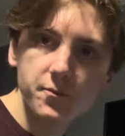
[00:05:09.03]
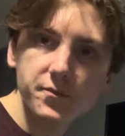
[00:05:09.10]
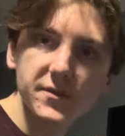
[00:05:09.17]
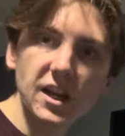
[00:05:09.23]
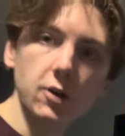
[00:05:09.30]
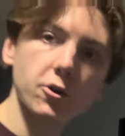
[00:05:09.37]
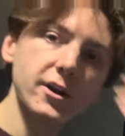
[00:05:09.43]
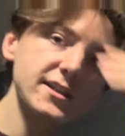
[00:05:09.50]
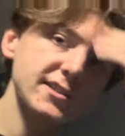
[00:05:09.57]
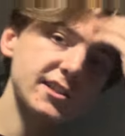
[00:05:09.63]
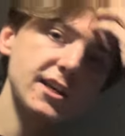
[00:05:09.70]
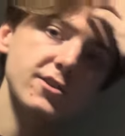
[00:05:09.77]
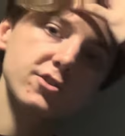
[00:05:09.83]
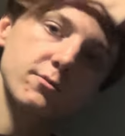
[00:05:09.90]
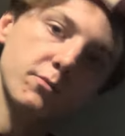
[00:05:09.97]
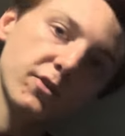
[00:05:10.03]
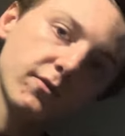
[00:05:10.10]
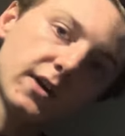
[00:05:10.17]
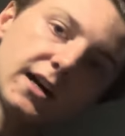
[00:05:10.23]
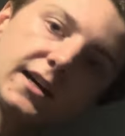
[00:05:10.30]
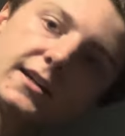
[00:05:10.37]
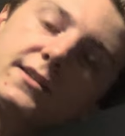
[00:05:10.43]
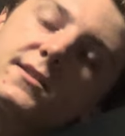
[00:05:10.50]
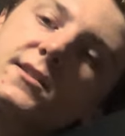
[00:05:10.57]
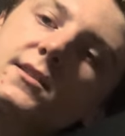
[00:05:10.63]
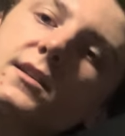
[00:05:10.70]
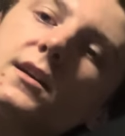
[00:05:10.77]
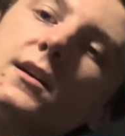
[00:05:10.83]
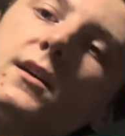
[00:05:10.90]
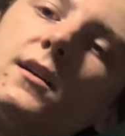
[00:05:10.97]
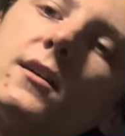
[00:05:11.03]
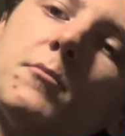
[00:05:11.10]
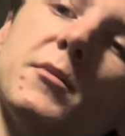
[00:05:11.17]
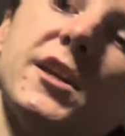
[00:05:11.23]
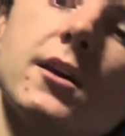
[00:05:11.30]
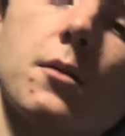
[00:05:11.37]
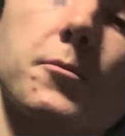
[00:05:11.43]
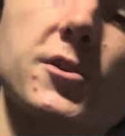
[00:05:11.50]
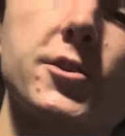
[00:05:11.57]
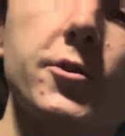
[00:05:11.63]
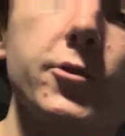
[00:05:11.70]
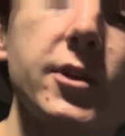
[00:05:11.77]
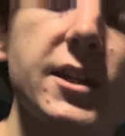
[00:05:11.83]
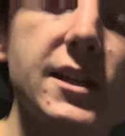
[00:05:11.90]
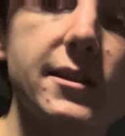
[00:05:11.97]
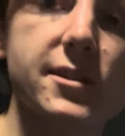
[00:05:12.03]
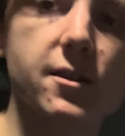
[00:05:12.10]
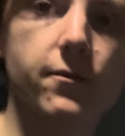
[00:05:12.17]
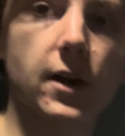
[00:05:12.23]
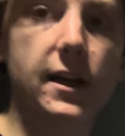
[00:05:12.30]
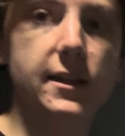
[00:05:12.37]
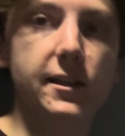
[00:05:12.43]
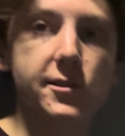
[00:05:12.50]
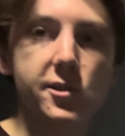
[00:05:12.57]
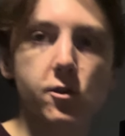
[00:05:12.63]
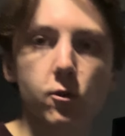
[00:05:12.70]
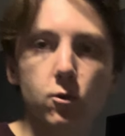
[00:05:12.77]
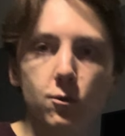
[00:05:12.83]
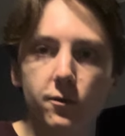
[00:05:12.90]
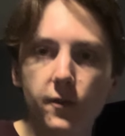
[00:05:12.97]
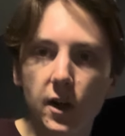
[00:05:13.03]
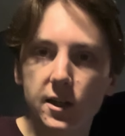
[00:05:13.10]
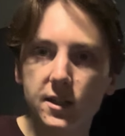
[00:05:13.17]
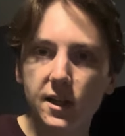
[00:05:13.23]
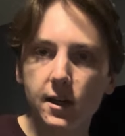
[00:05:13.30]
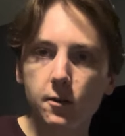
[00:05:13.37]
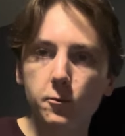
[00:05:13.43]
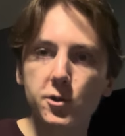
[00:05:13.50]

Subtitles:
Now, GrantStation provides many opportunities to find external funding,